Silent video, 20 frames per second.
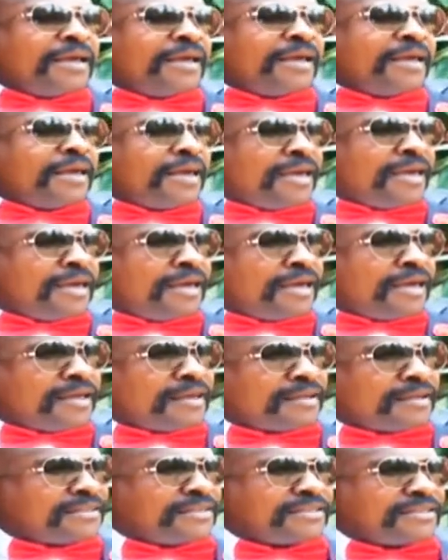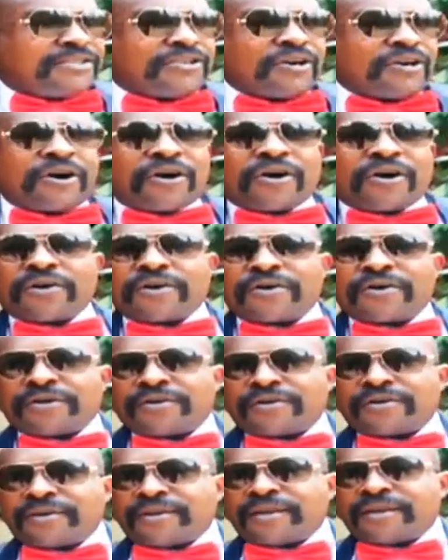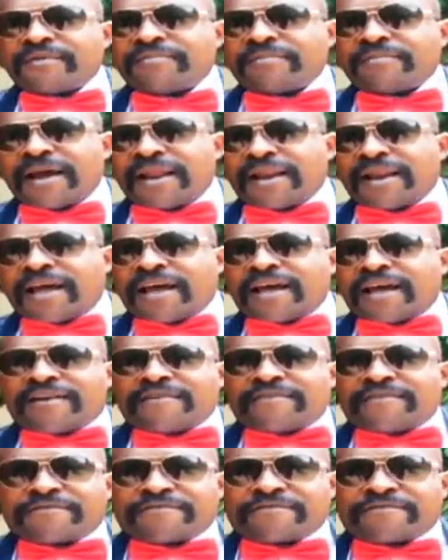The joy in my life